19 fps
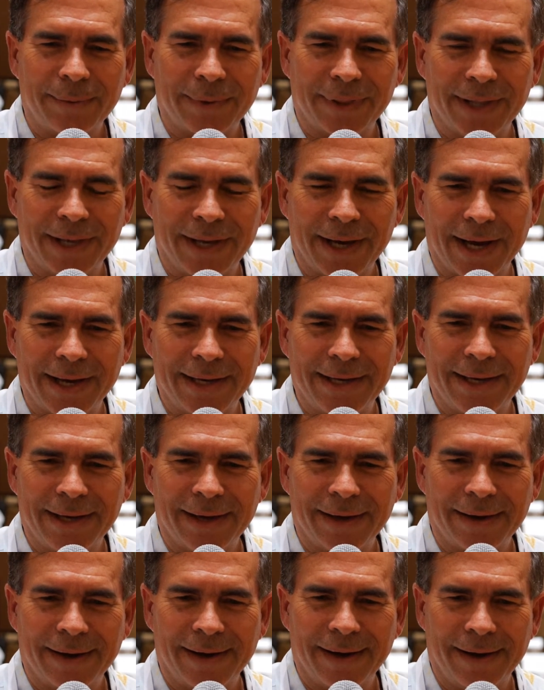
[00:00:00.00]
with the
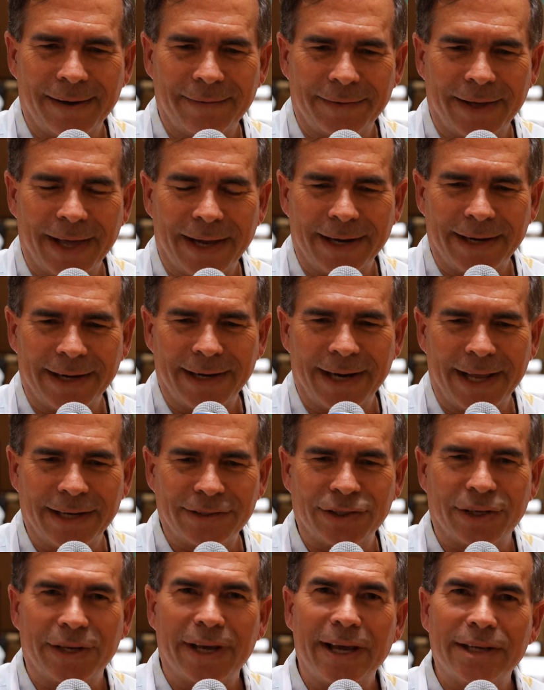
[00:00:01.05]
idea of getting an
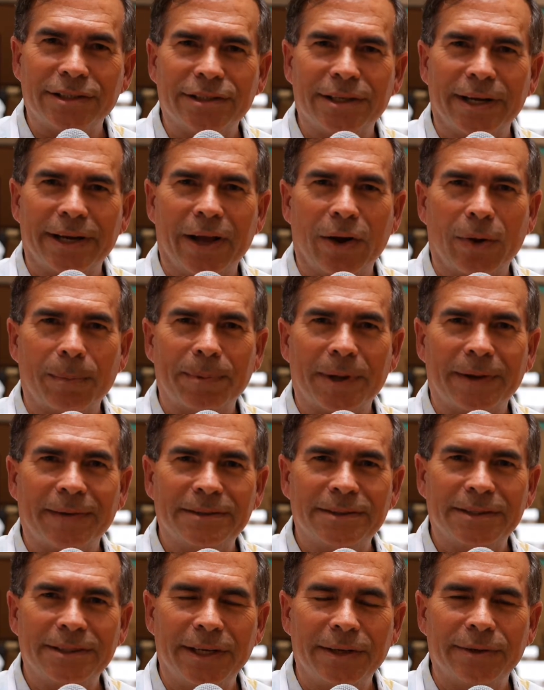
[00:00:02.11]
education and helping
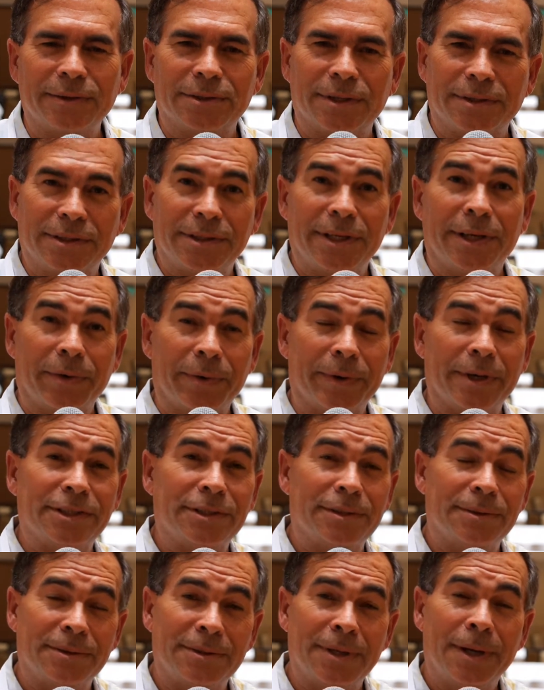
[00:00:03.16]
seniors on senior
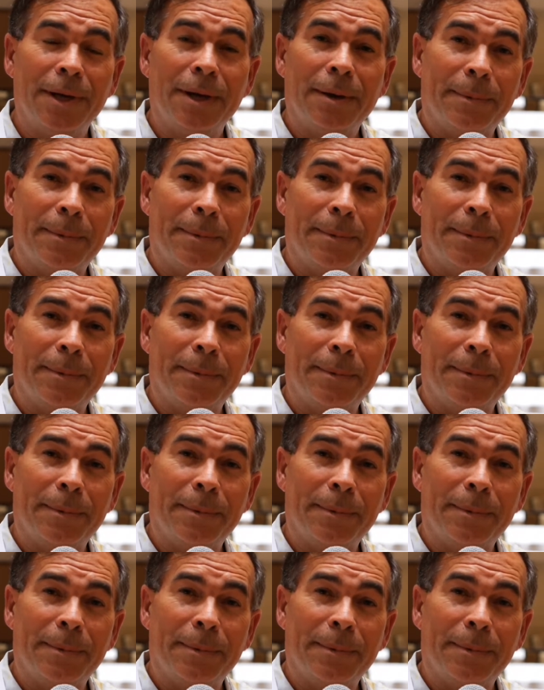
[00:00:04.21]
issues